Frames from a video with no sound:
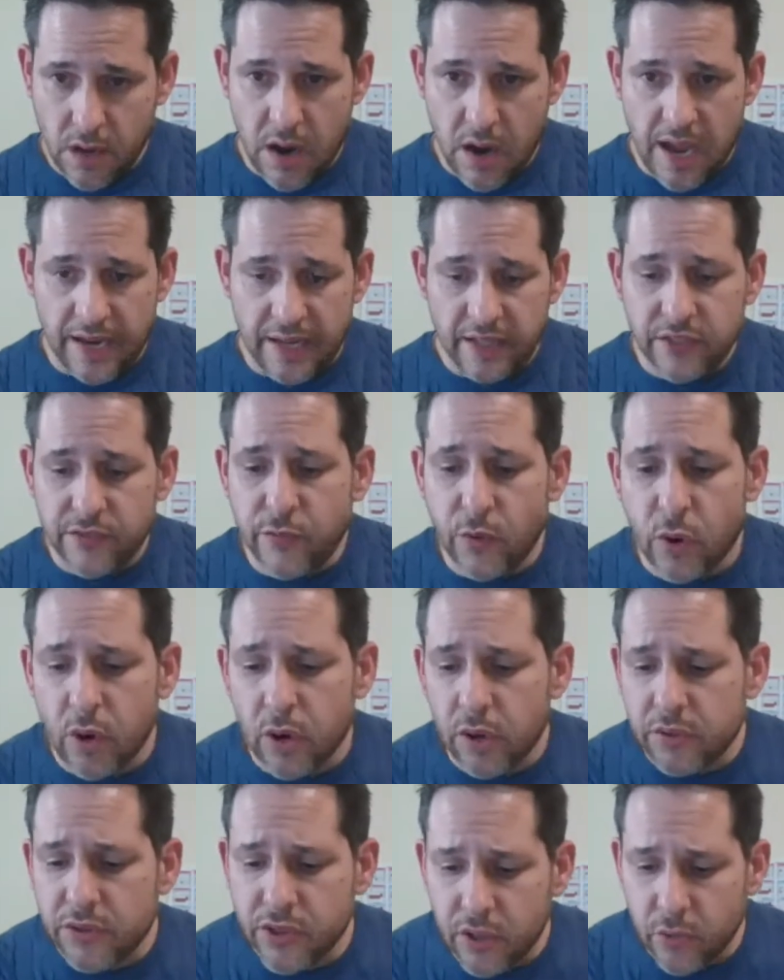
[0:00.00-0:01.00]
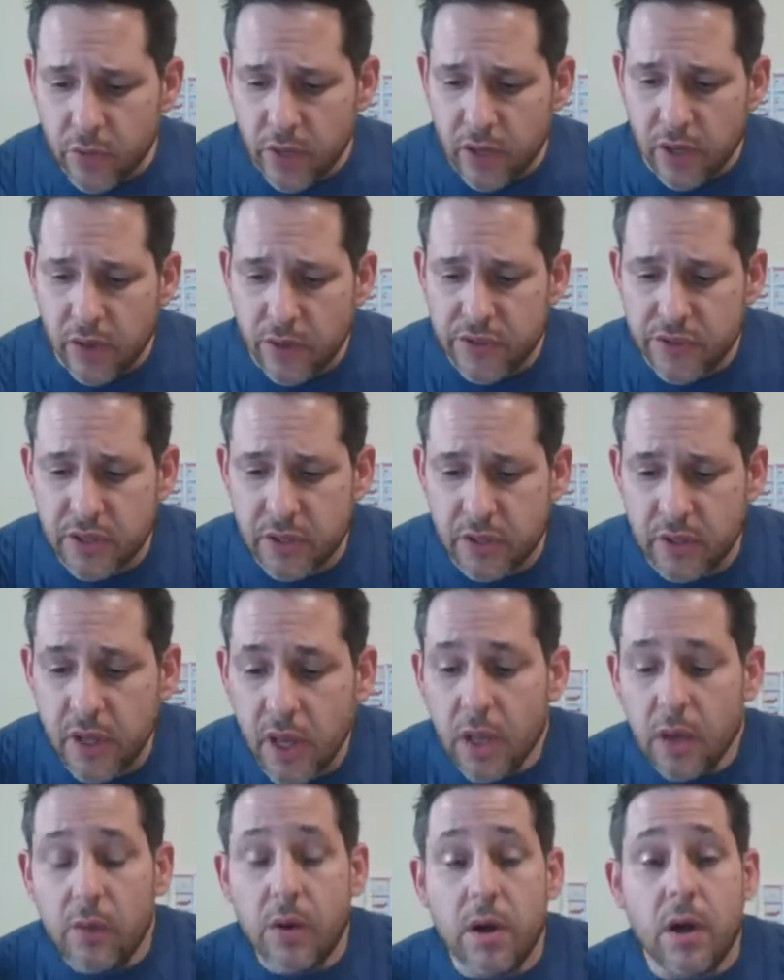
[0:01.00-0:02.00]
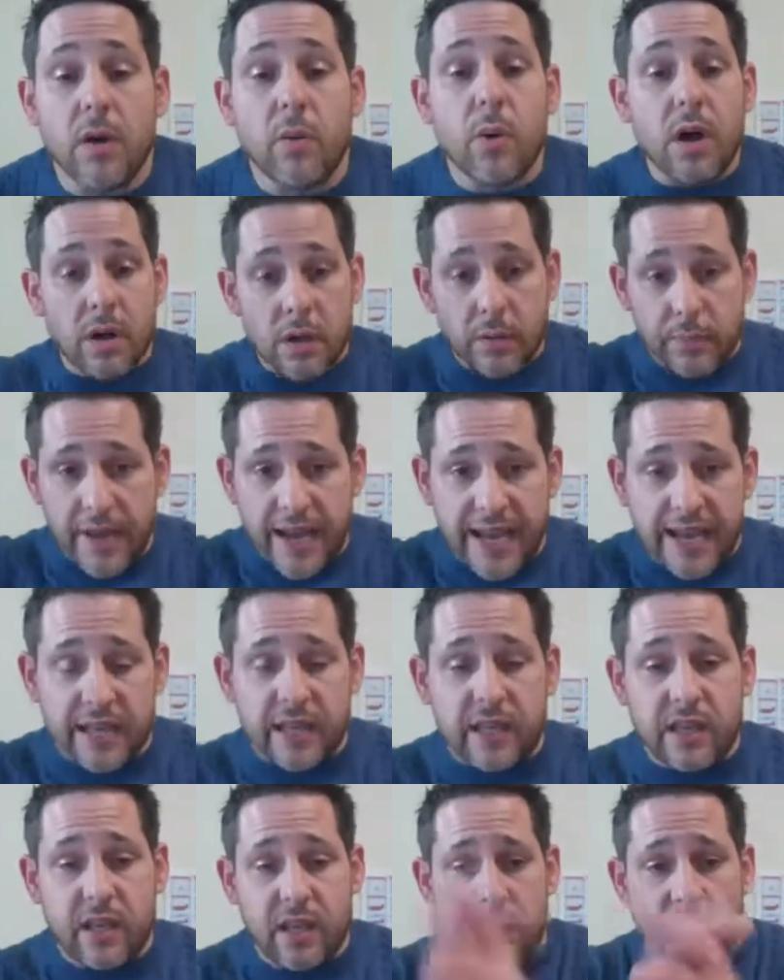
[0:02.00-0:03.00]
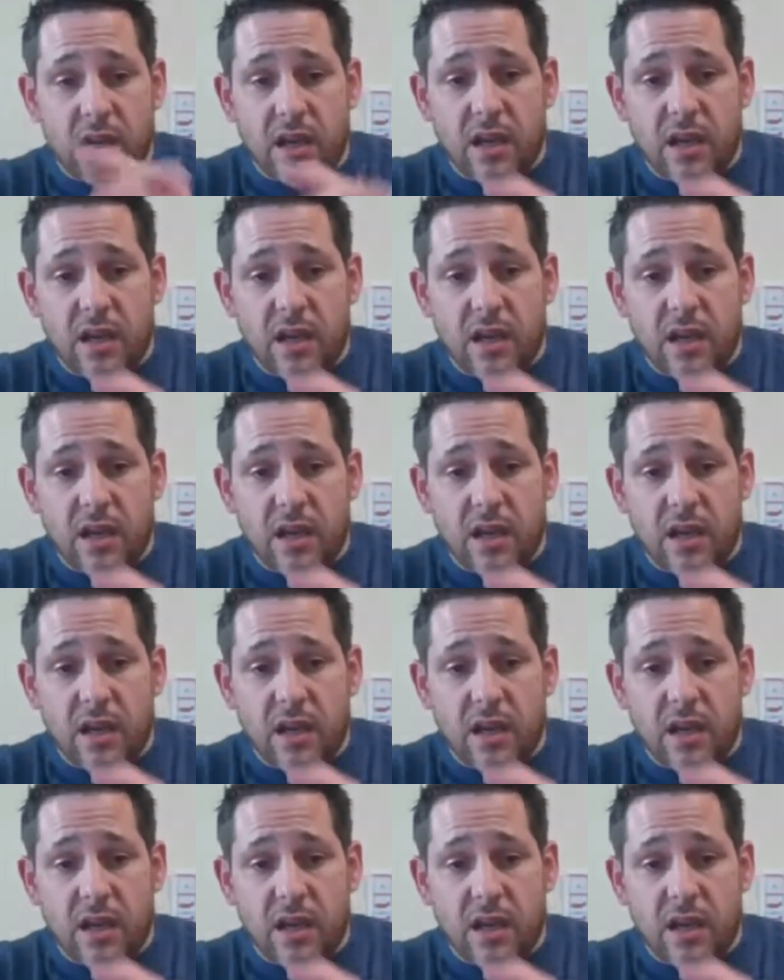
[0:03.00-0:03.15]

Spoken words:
All right, it's 4:02. We're going to start. Well, welcome back.